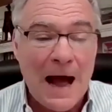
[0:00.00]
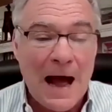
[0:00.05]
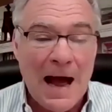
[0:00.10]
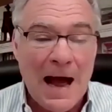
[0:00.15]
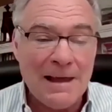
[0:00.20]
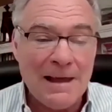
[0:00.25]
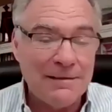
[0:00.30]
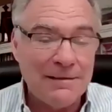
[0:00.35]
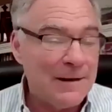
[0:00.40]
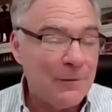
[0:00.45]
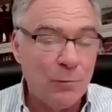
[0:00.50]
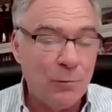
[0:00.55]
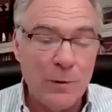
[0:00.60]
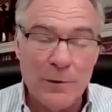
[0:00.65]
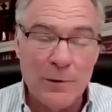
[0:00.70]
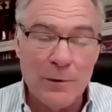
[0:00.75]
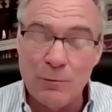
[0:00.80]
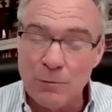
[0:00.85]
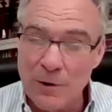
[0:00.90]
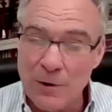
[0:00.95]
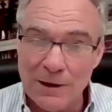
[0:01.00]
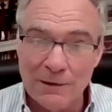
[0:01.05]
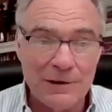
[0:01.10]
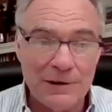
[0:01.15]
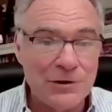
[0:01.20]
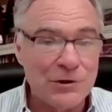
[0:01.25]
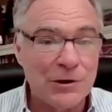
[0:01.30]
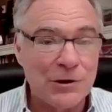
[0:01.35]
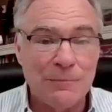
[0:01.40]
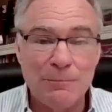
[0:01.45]
I think we
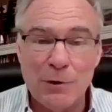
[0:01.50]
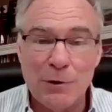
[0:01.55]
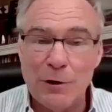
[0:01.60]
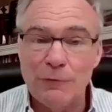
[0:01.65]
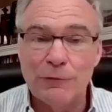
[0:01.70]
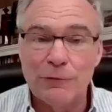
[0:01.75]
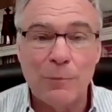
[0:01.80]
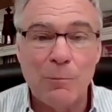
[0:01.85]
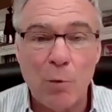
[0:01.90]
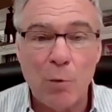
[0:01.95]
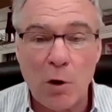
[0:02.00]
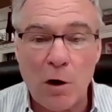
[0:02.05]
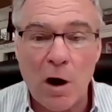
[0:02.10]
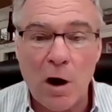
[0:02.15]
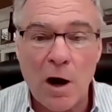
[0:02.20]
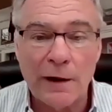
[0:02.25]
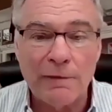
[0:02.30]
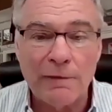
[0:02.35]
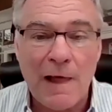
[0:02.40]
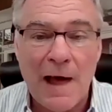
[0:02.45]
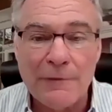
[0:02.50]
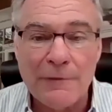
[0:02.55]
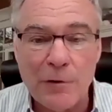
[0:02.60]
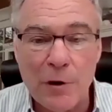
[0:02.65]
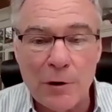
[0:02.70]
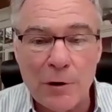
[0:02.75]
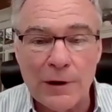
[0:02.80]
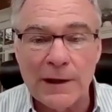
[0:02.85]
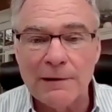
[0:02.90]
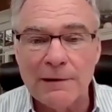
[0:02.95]
really should move to more online
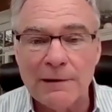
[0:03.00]
voting.